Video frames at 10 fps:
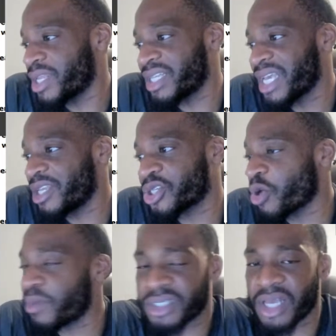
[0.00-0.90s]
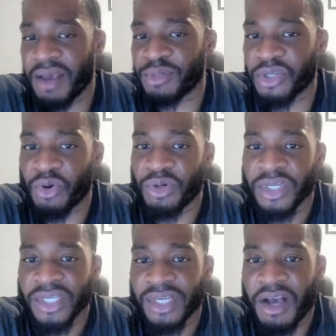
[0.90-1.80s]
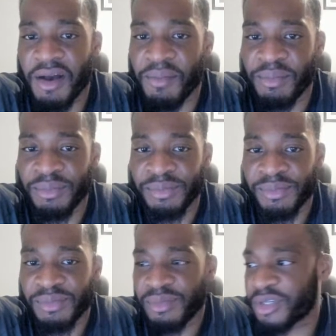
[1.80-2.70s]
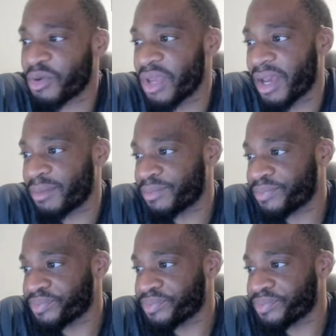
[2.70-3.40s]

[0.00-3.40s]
They take so much time. Um, so yeah.